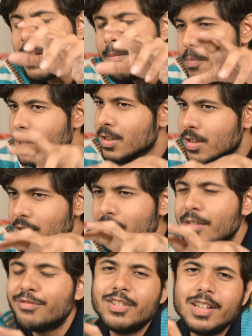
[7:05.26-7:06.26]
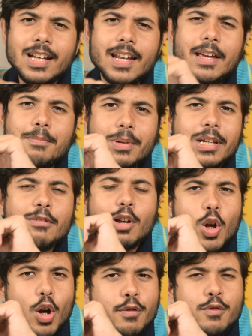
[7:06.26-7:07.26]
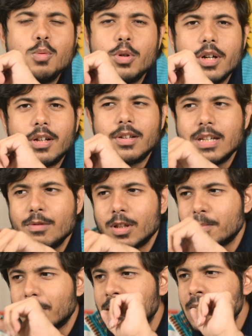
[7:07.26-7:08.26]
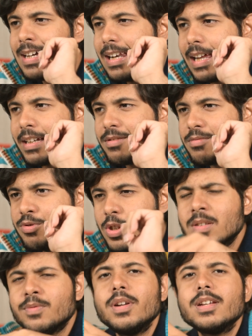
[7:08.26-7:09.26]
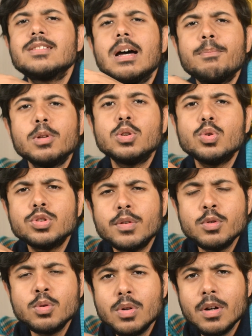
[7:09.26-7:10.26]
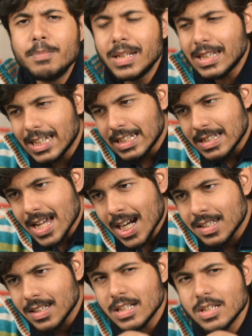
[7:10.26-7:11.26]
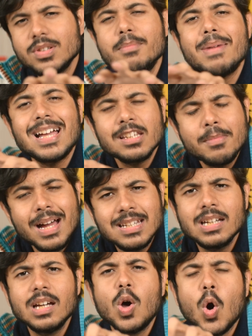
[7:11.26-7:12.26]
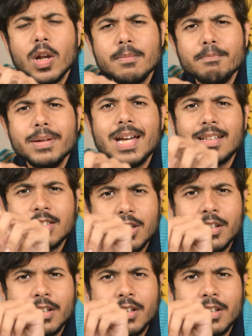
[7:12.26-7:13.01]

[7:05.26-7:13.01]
I personally feel, and I believe a lot of you would agree with me, like, just for example, those of you who have been inducted into the mathematical Olympiad